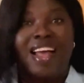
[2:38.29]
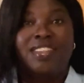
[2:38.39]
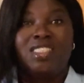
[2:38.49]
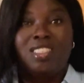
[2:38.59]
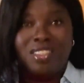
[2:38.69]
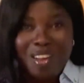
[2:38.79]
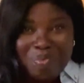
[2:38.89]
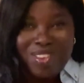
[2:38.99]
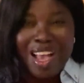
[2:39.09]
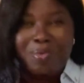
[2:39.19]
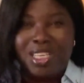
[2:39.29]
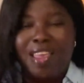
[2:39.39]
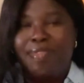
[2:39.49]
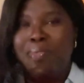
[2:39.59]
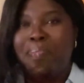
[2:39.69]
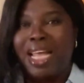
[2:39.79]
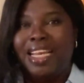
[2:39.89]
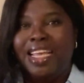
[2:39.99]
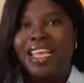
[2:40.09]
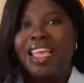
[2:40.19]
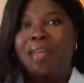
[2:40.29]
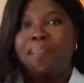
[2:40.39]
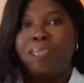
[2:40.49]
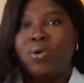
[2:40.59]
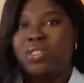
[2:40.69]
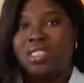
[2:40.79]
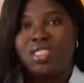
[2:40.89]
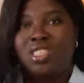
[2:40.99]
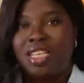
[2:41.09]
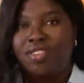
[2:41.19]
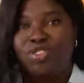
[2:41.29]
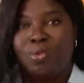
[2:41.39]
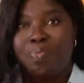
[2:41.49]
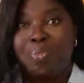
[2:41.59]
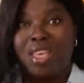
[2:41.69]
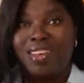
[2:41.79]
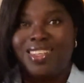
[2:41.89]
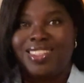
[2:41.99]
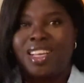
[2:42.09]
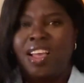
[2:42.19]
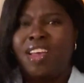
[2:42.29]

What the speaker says: and sometimes even battling imposter syndrome because